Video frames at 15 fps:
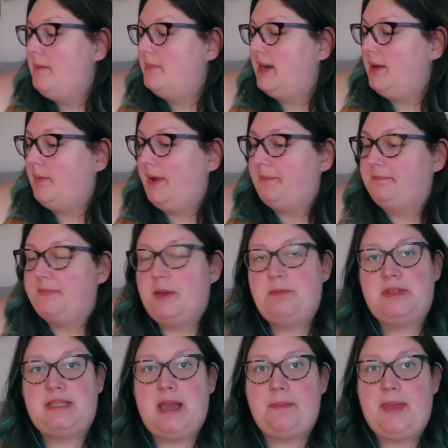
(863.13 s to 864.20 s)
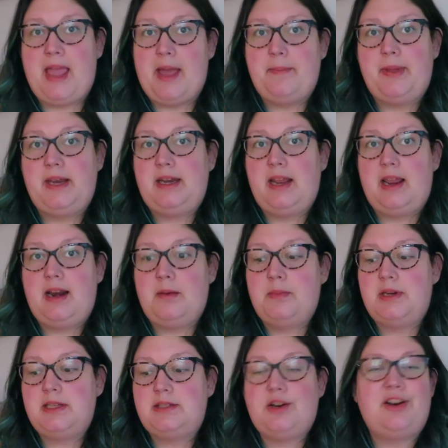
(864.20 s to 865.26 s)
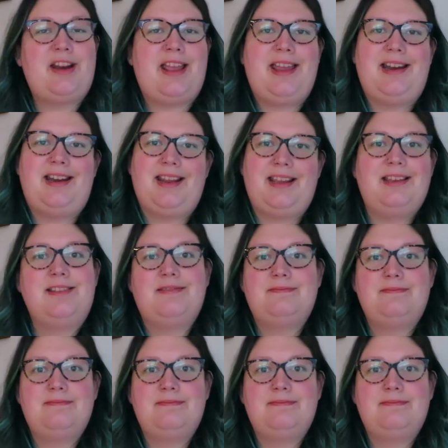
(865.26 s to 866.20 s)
But anyway, I'm gonna stop yapping and I'm gonna start editing.